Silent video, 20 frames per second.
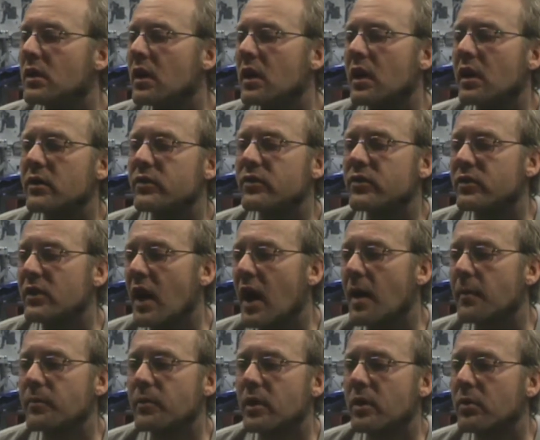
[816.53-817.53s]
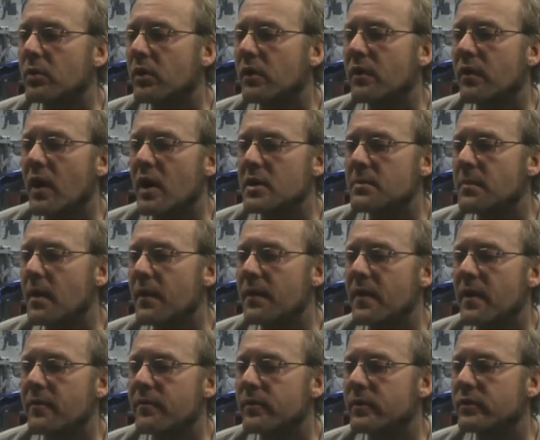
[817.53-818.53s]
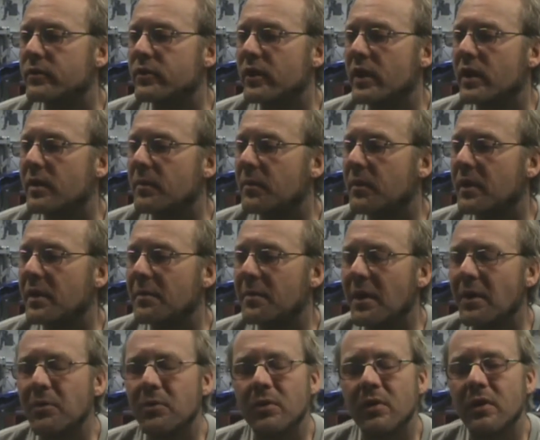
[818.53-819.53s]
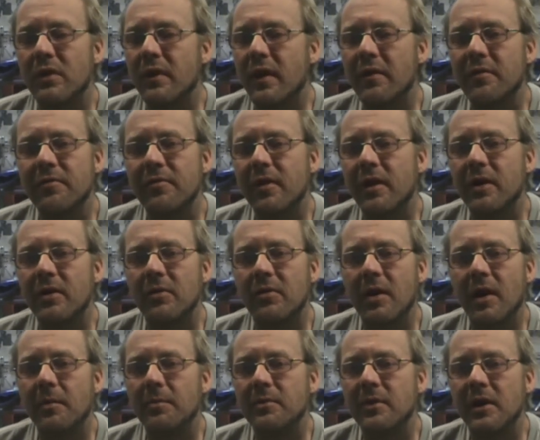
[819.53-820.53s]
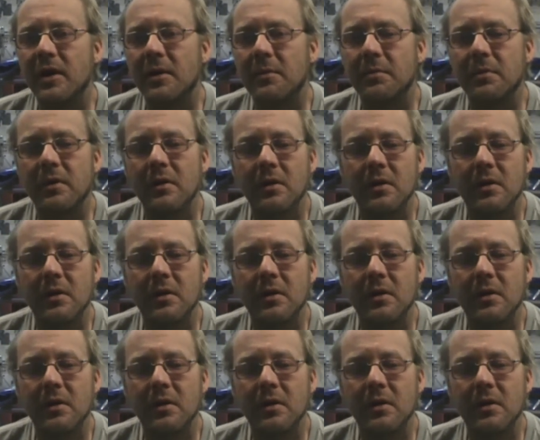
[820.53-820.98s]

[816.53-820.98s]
And I stopped and I really thought about that for a second. I'm like, am I really that fucking wrapped up?